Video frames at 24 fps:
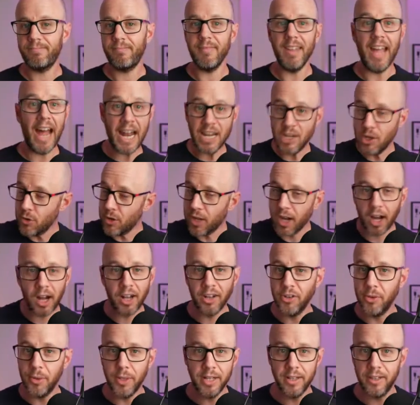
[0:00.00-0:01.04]
And you can't
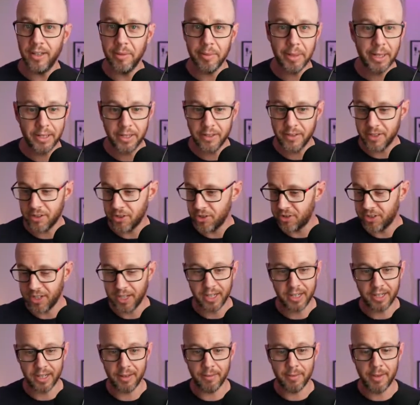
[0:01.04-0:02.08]
do anything about it. They just
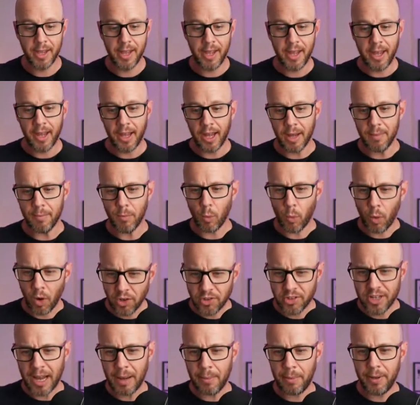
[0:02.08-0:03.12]
take it. What's
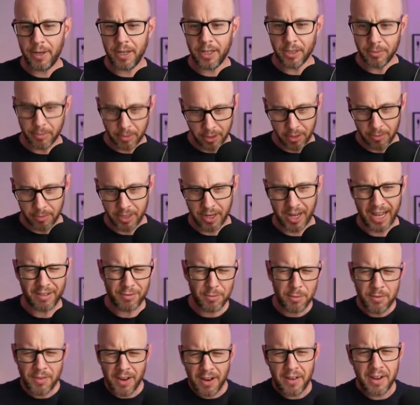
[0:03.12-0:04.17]
happening at the moment, I have to
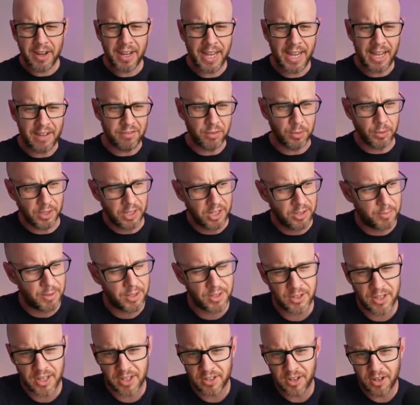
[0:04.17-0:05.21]
be very careful with this because
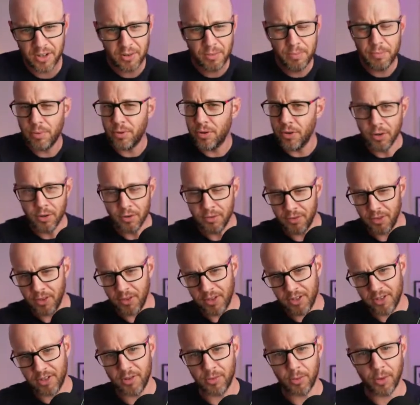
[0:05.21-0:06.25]
there's no proof that
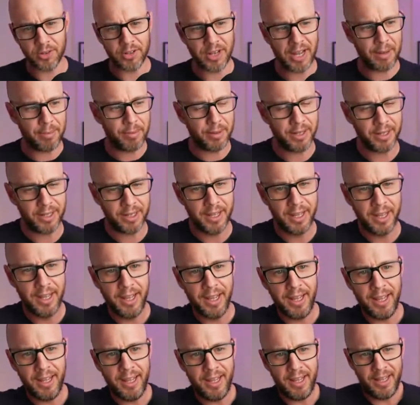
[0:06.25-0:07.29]
this is what's happening,
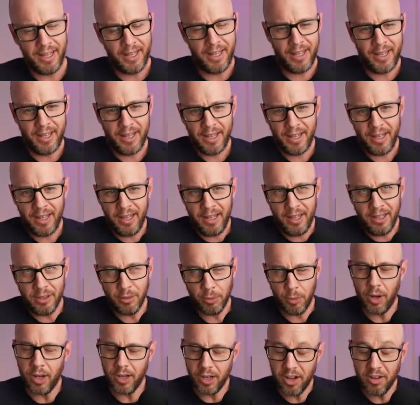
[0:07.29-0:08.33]
that
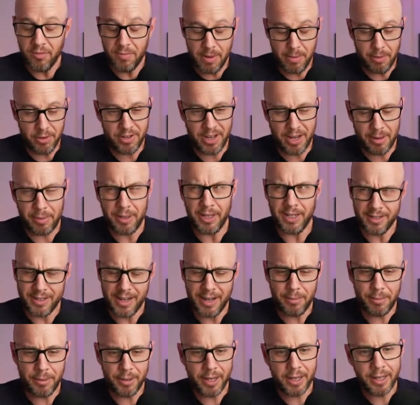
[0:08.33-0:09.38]
what a lot of people is
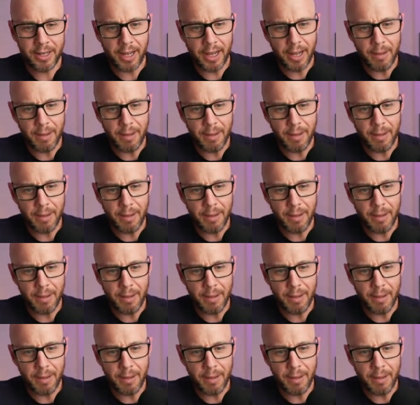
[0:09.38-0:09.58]
happening.